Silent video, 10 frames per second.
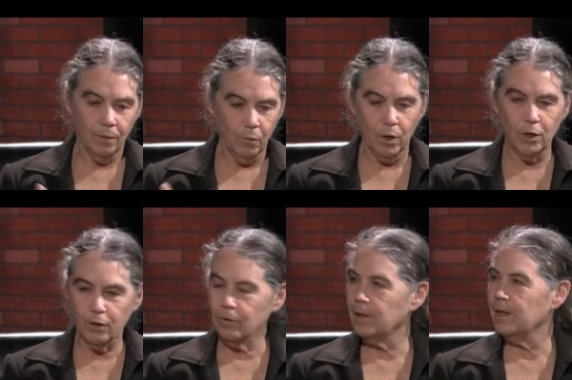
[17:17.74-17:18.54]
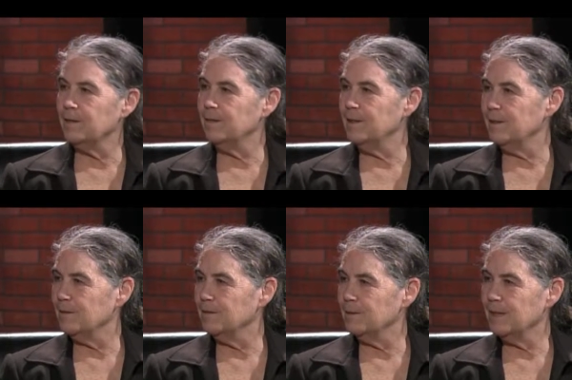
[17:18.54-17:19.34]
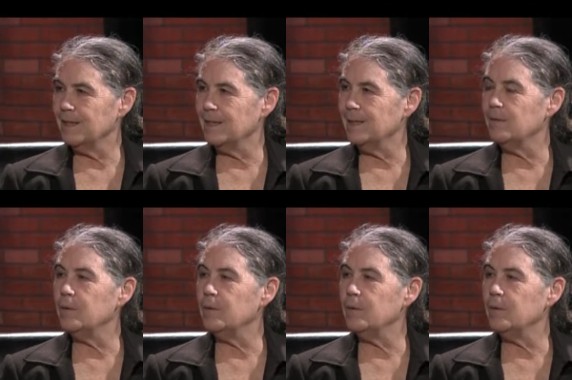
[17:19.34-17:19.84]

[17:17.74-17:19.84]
wonder at, you know, we